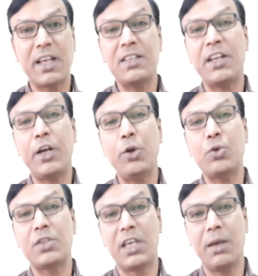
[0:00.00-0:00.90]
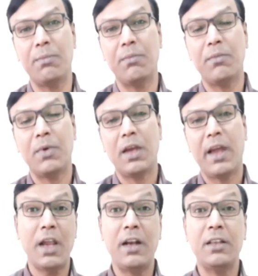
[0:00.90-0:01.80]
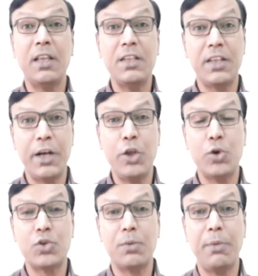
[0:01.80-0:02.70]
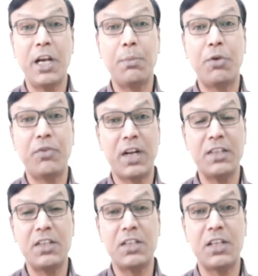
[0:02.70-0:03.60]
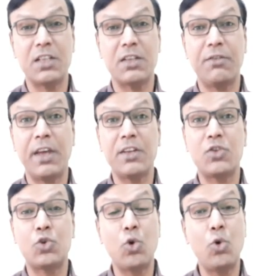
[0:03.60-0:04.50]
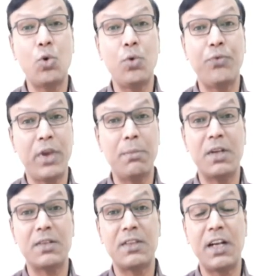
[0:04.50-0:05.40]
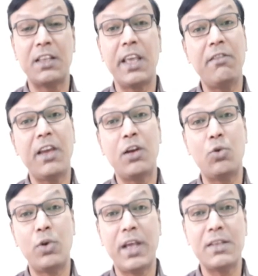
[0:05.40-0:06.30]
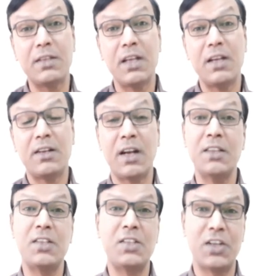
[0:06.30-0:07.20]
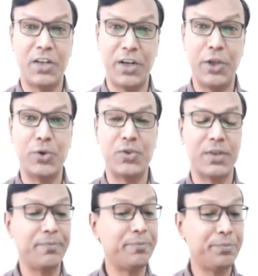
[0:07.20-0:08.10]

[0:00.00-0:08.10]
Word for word: size radios came. And these radios made up of transistors were so famous that they were known as transistor radios.